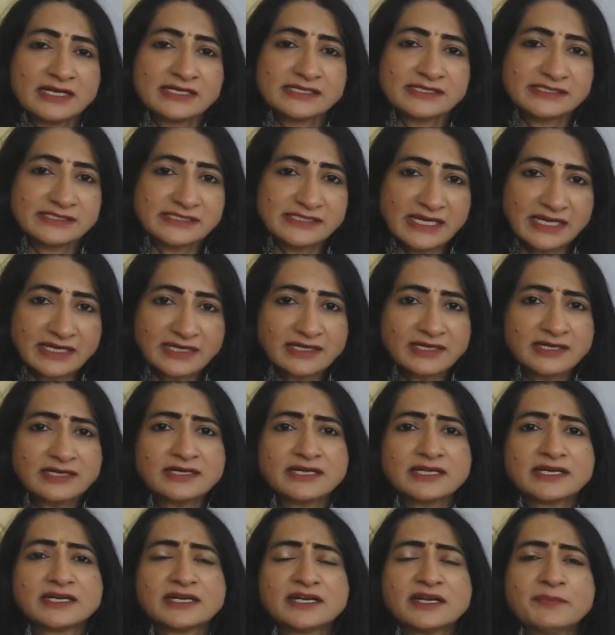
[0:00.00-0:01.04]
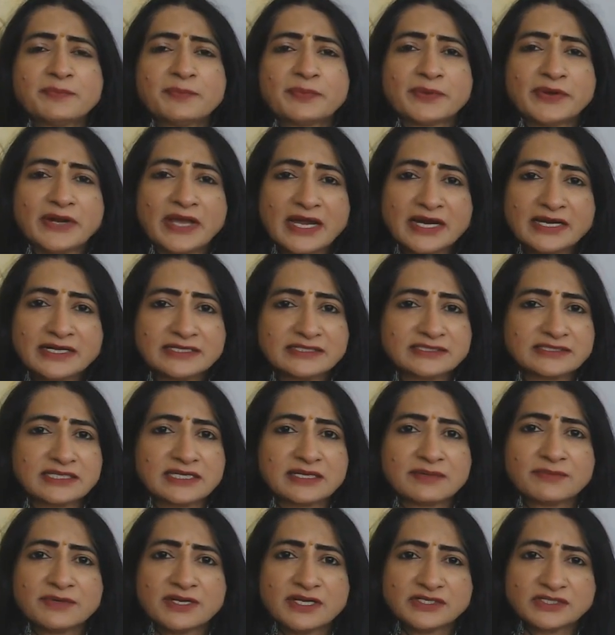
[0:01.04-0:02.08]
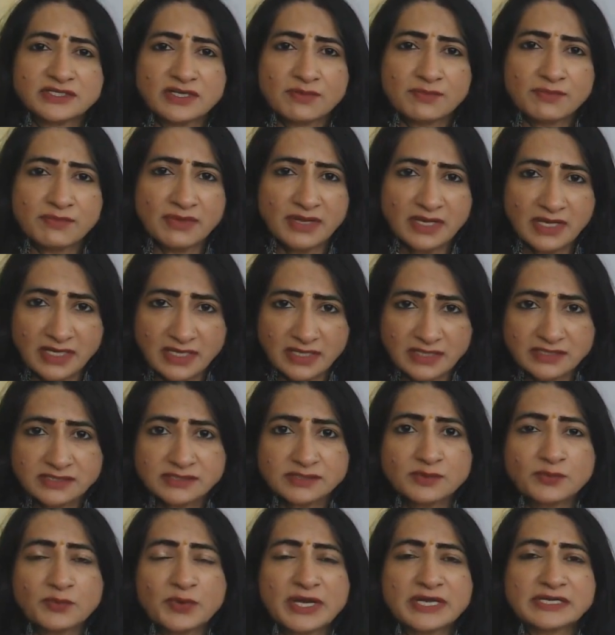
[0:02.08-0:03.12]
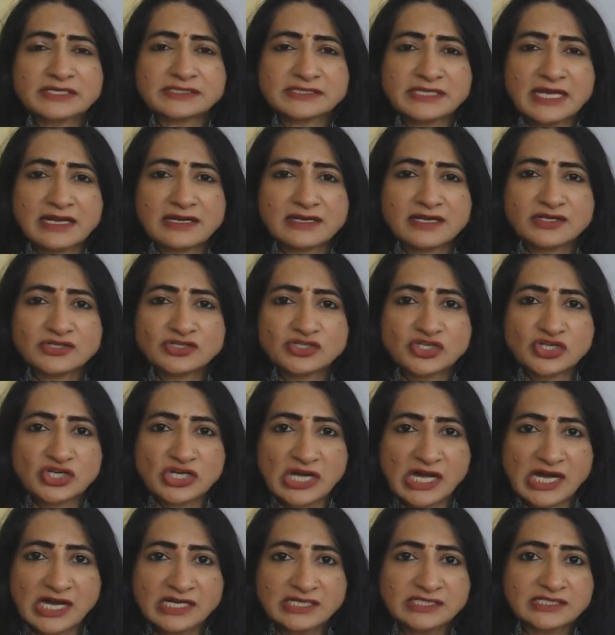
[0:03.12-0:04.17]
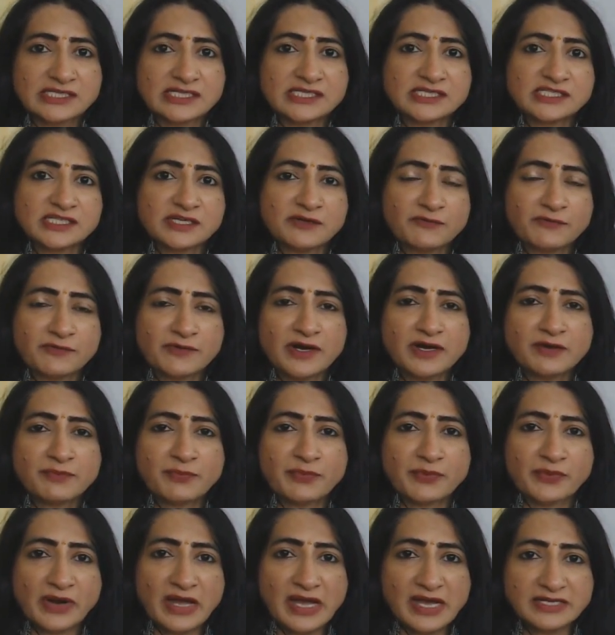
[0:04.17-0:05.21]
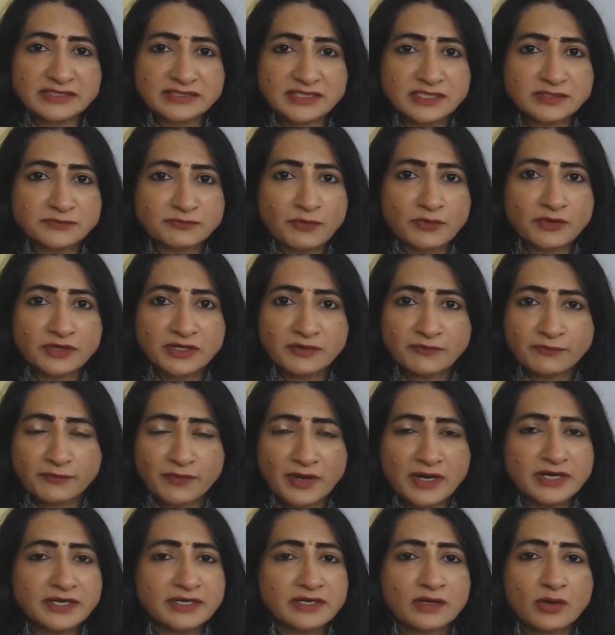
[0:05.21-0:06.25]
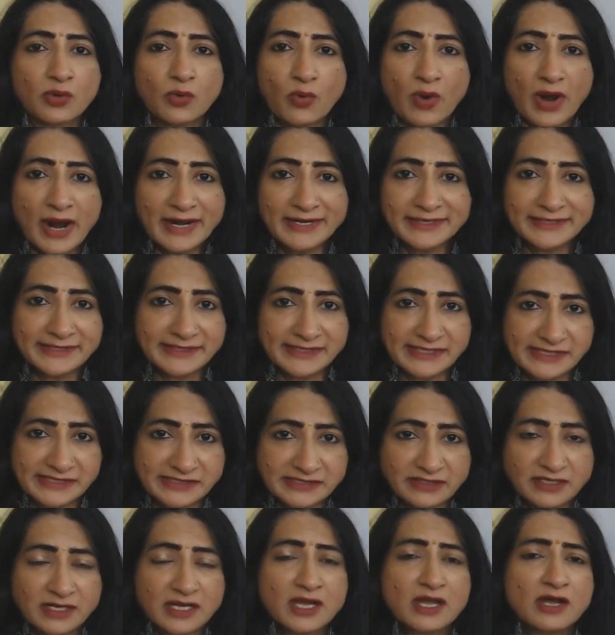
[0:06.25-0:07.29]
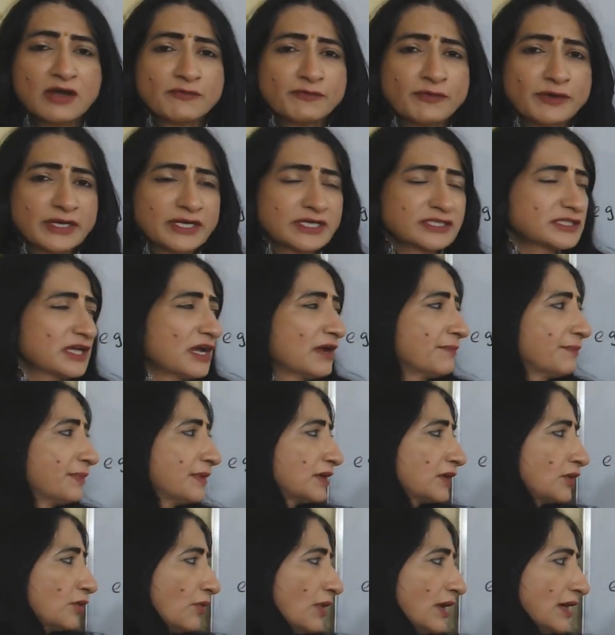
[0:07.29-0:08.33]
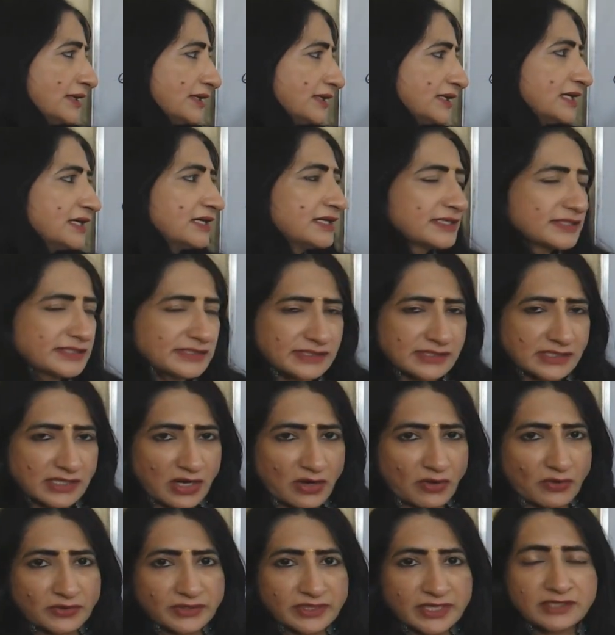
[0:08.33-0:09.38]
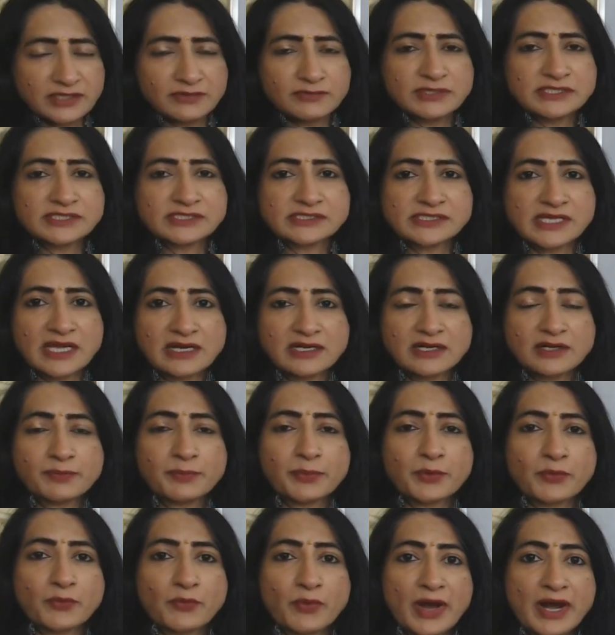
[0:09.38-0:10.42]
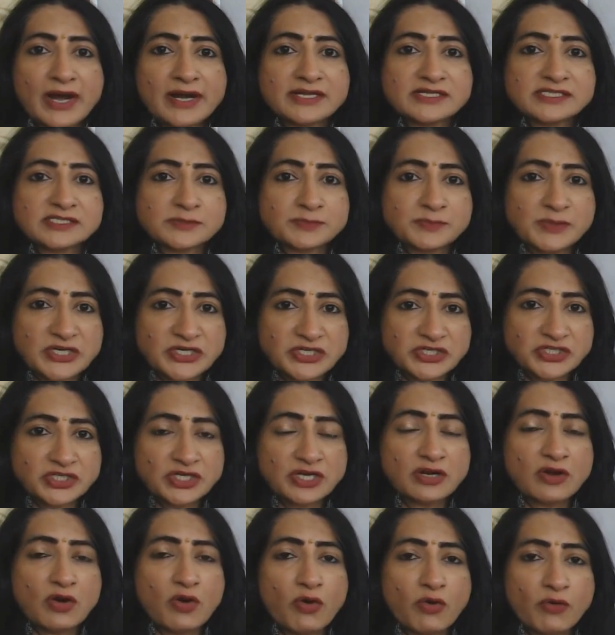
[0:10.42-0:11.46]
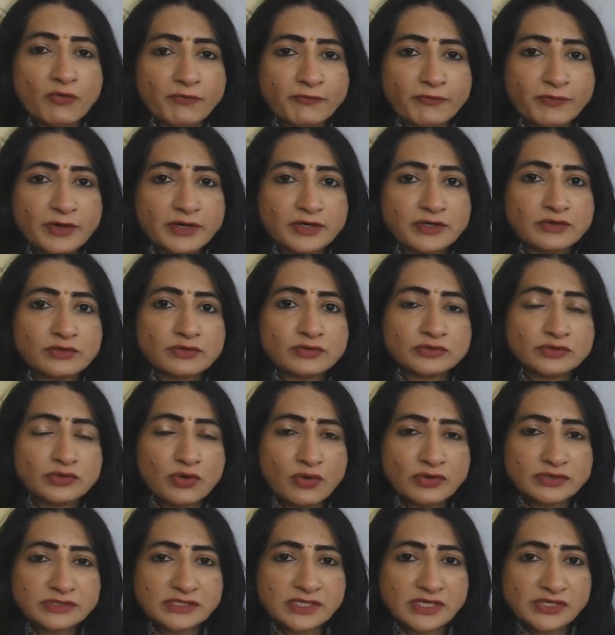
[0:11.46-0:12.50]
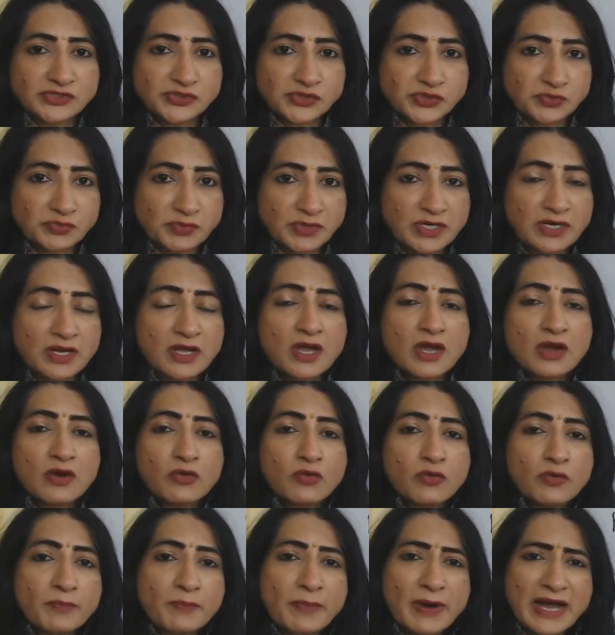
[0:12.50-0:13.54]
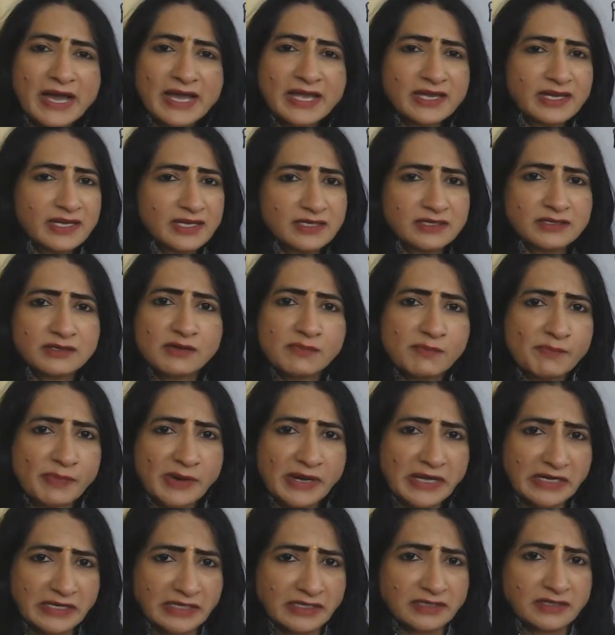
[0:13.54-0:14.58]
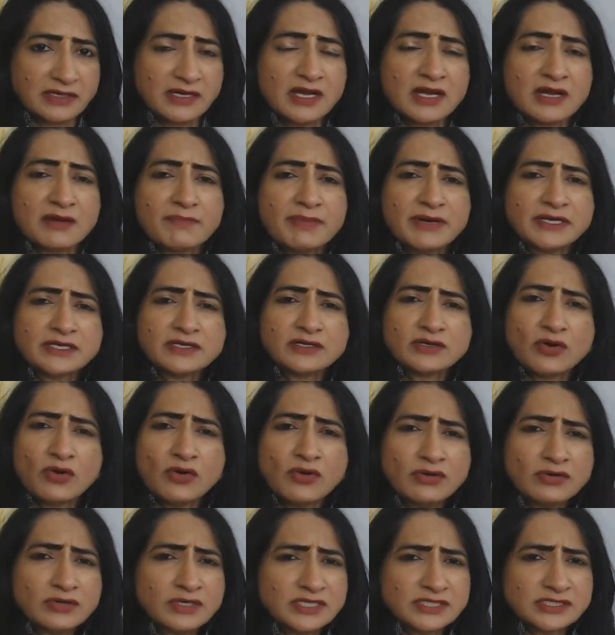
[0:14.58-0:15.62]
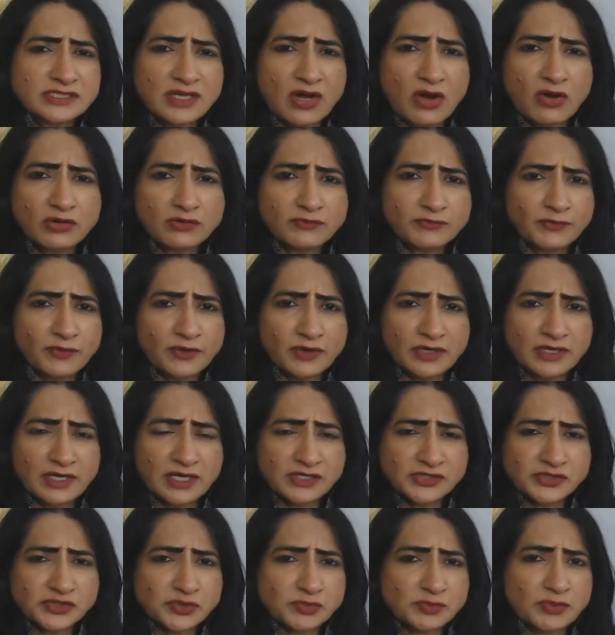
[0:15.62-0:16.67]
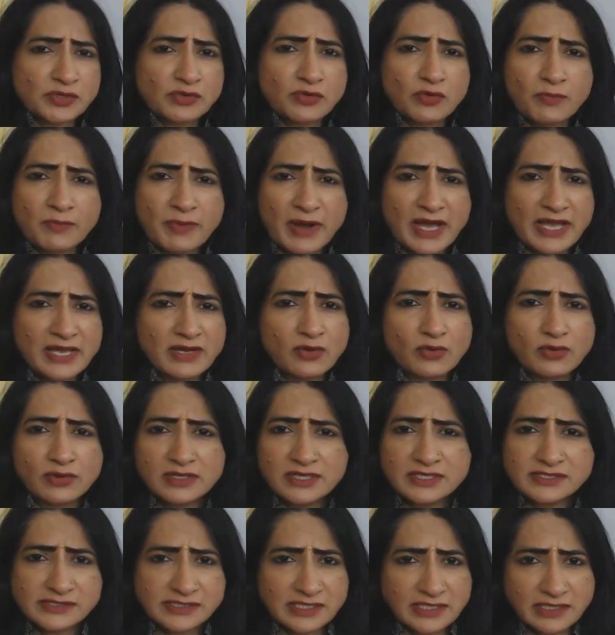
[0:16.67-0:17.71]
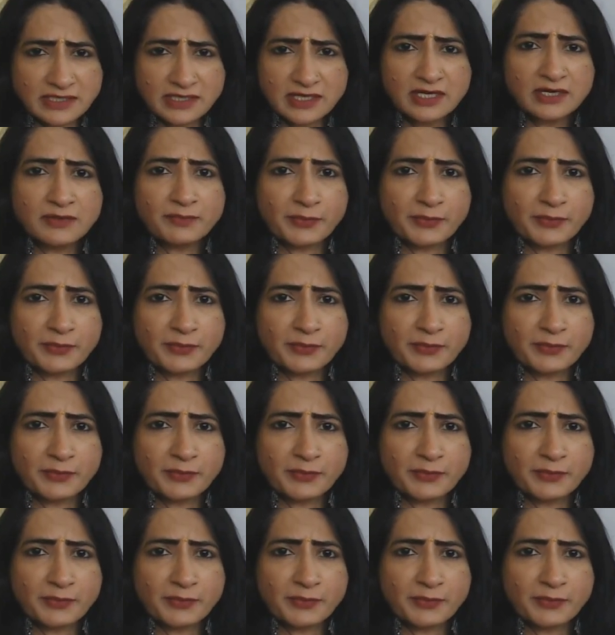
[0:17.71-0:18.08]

Second degree price discrimination means where seller charges different prices for different quantities. For example, quantity discount, in which seller provides special offer to those customer who buy in bulk, but no discount for customer who buy only single